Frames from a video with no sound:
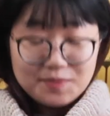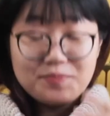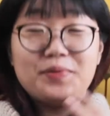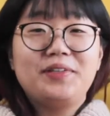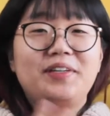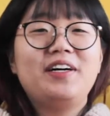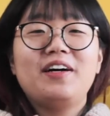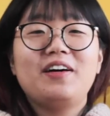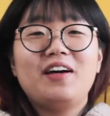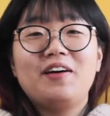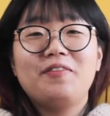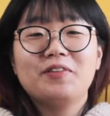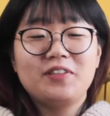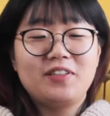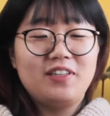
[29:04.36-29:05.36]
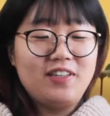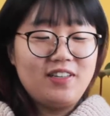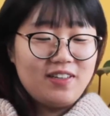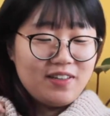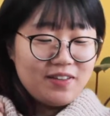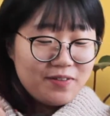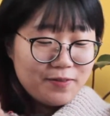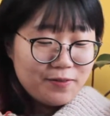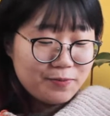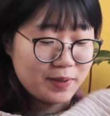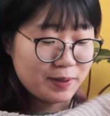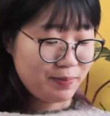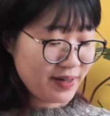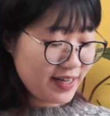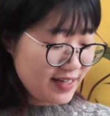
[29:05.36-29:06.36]
But my
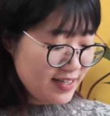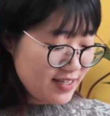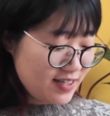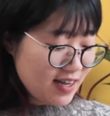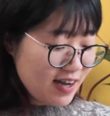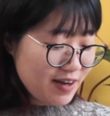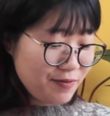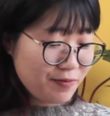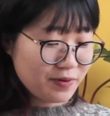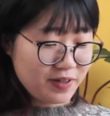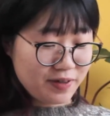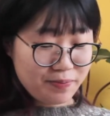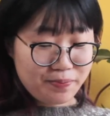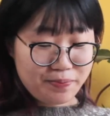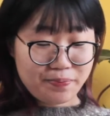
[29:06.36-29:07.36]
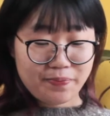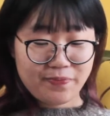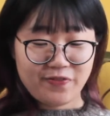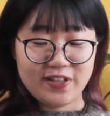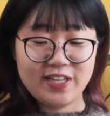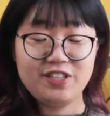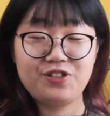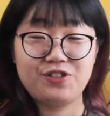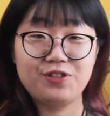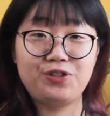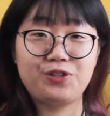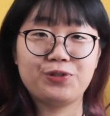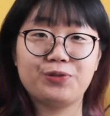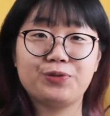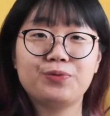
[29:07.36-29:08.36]
plan is I wanna finish the
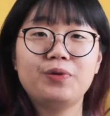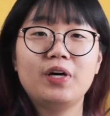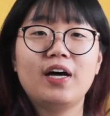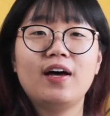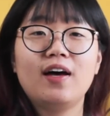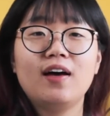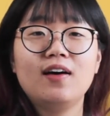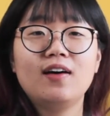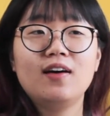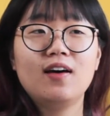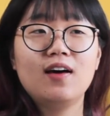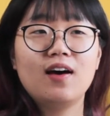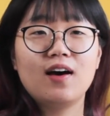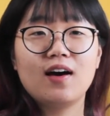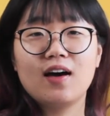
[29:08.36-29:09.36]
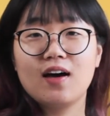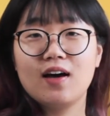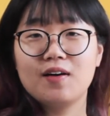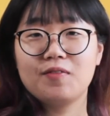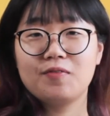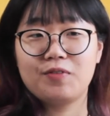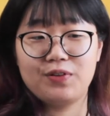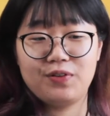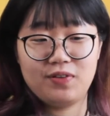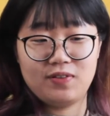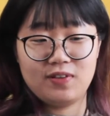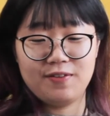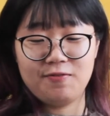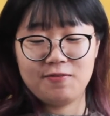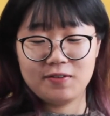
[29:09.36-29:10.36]
shawl with
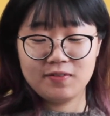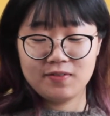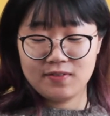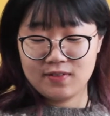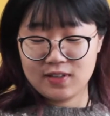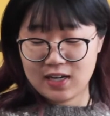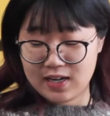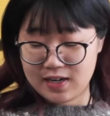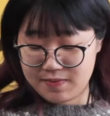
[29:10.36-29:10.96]
different